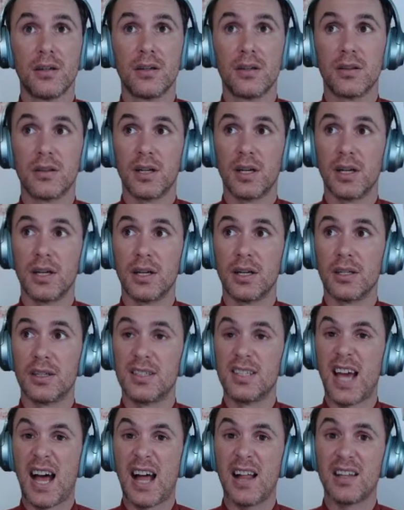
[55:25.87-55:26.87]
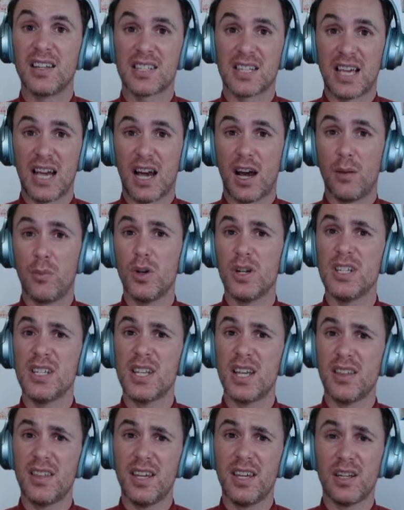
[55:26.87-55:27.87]
the Dallas Cowboys, I
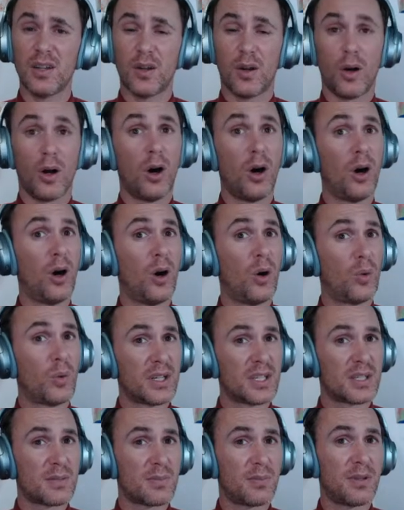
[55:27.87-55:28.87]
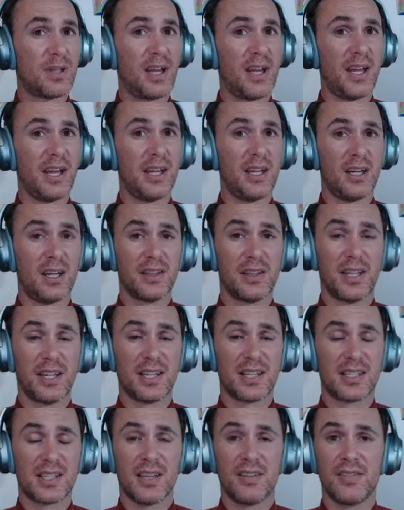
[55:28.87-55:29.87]
think, always play on
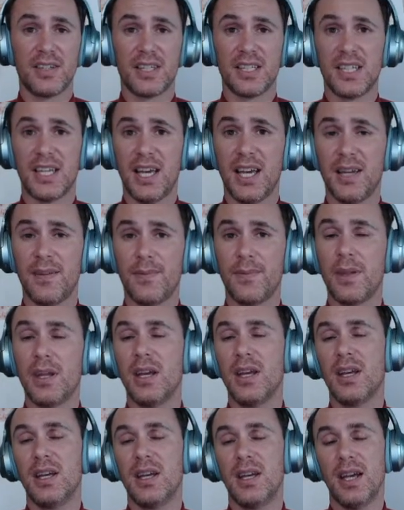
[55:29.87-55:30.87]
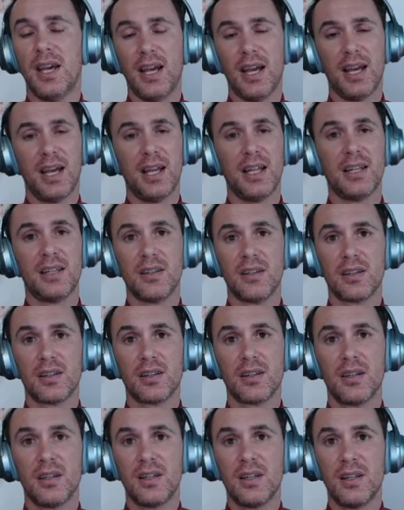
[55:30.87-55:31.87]
Thanksgiving Day. And
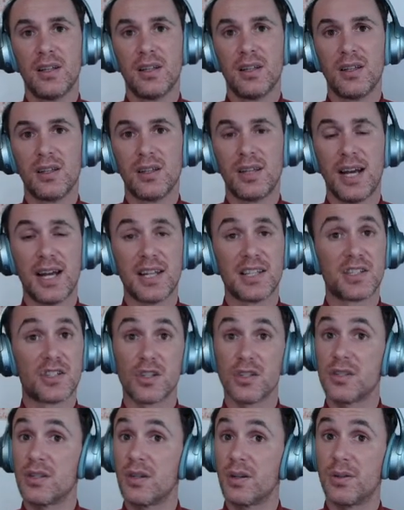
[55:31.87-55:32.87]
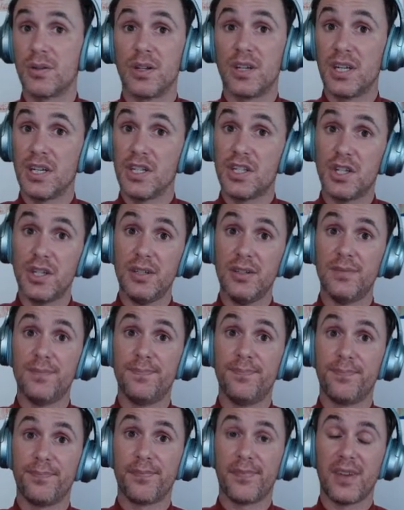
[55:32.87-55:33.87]
that's just a tradition.
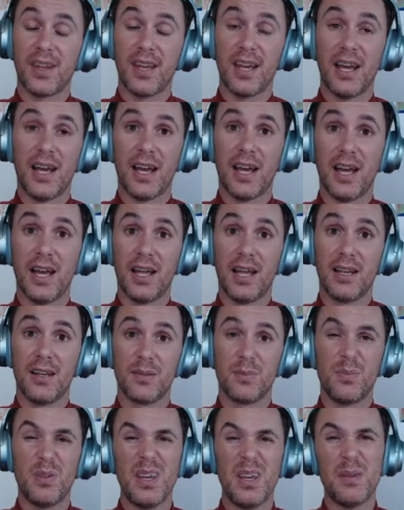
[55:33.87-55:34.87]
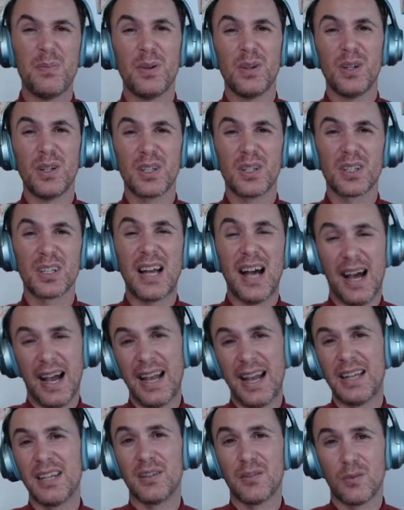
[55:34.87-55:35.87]
And people
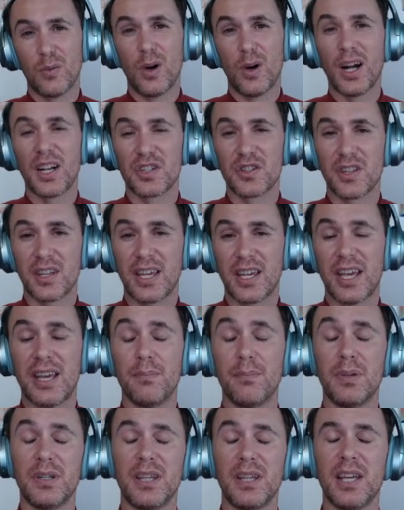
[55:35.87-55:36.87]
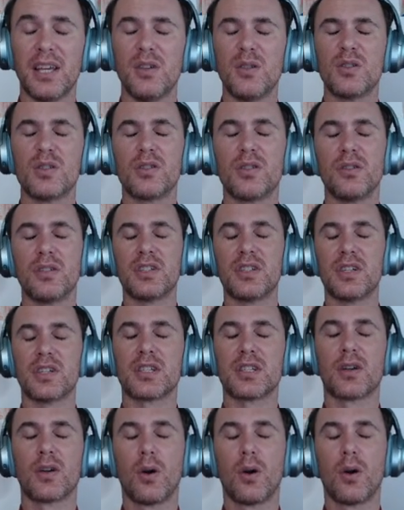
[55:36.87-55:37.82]
kind of watch the game, but they usually just